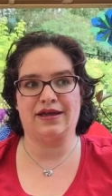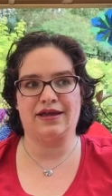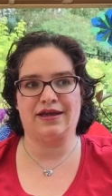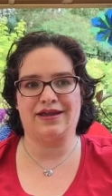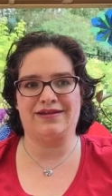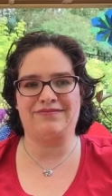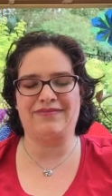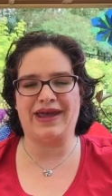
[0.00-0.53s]

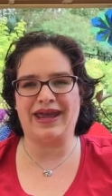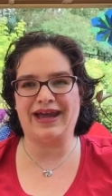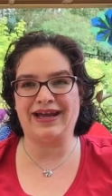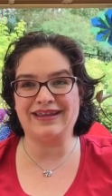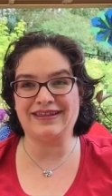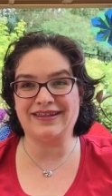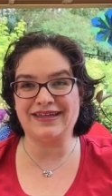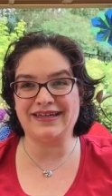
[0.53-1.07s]
in May, I
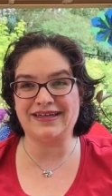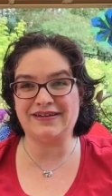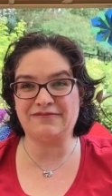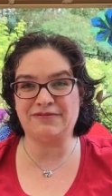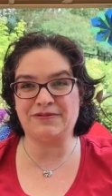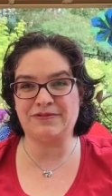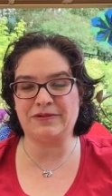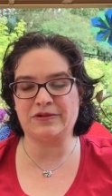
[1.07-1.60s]
think,
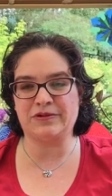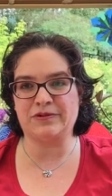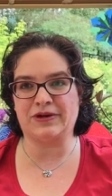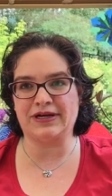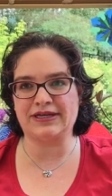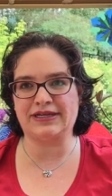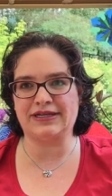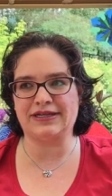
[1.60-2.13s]
when we were
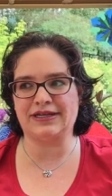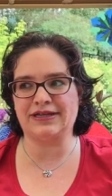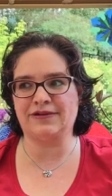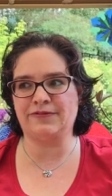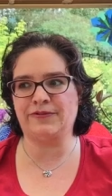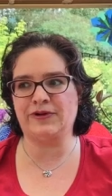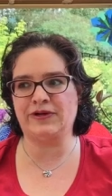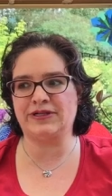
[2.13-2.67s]
walking in the
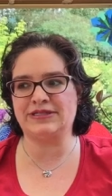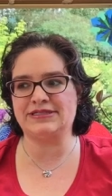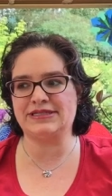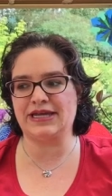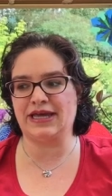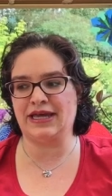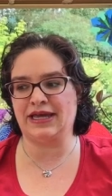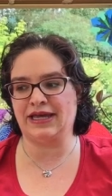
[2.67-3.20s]
woods,
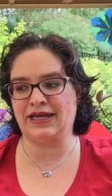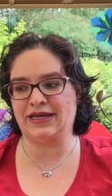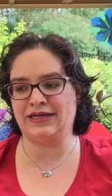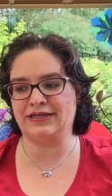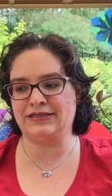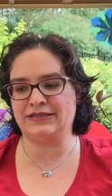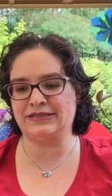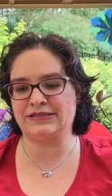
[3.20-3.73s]

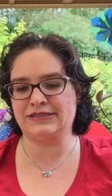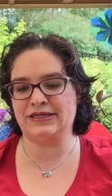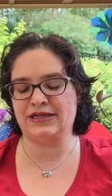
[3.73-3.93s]
and